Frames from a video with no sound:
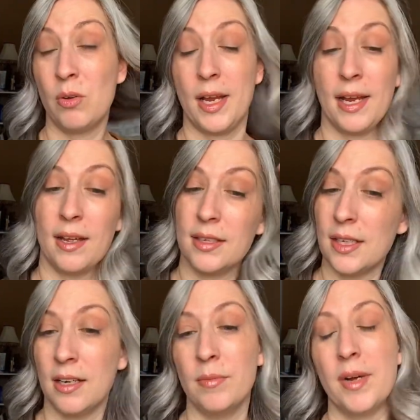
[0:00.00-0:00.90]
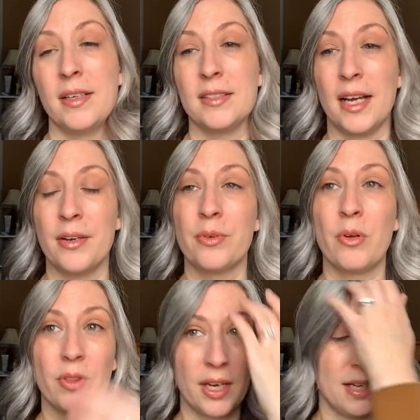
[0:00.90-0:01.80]
And um, I don't
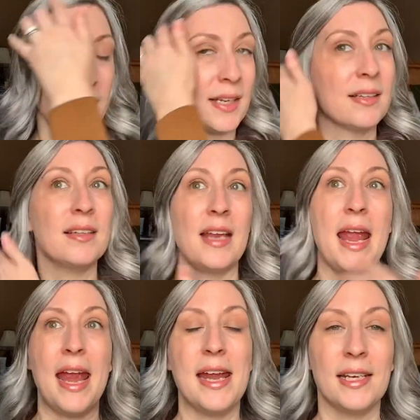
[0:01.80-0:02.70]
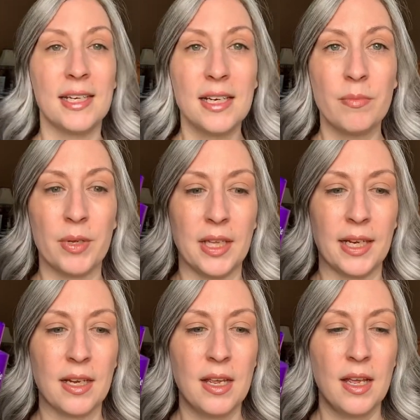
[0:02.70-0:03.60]
know that I like hated it, but like,